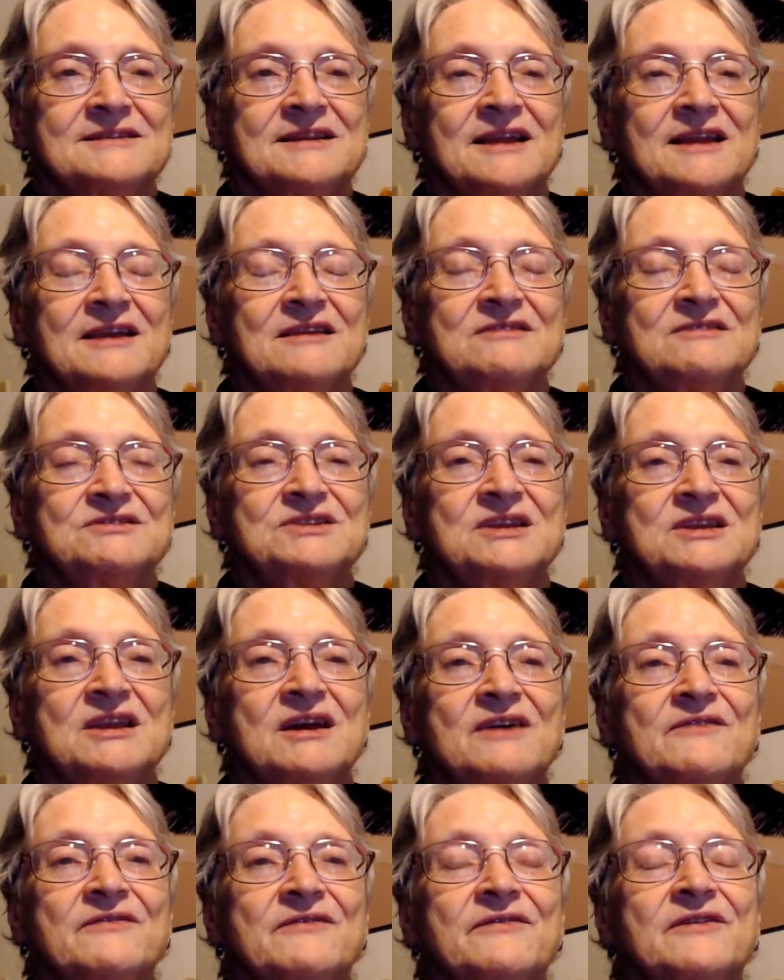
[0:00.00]
an energy
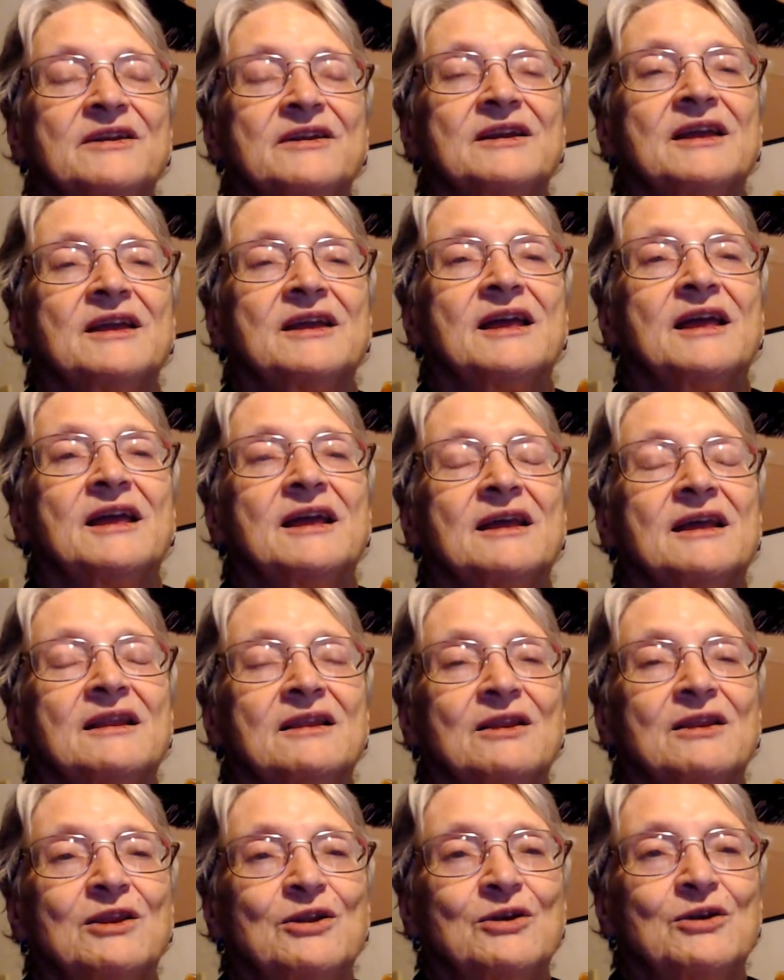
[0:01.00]
of
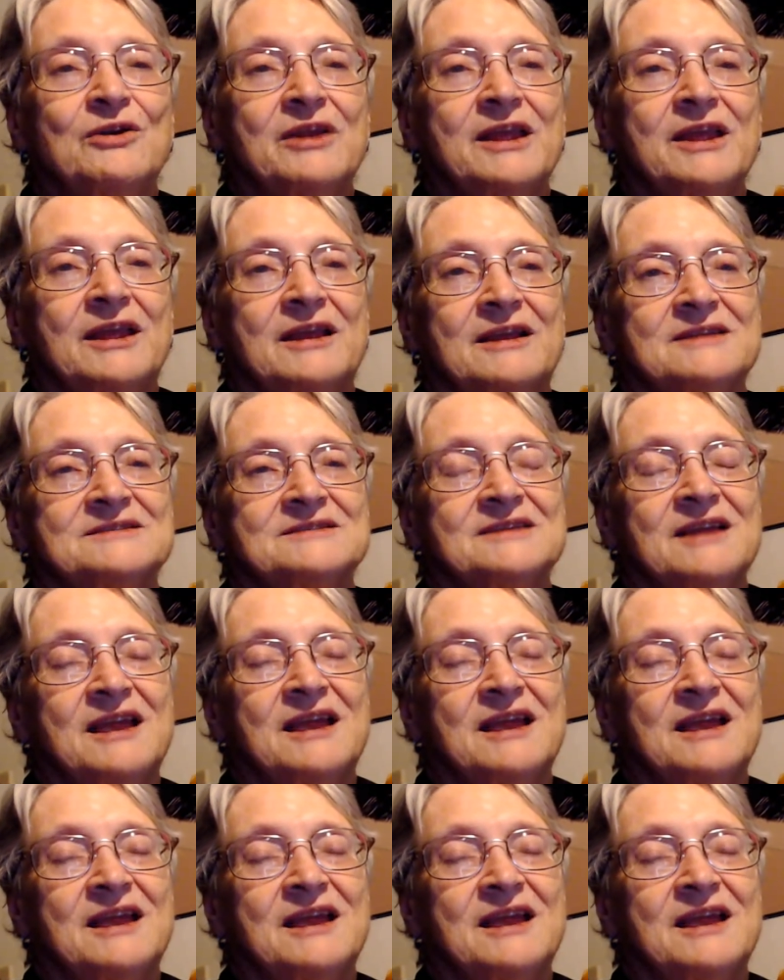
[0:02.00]
learning. It's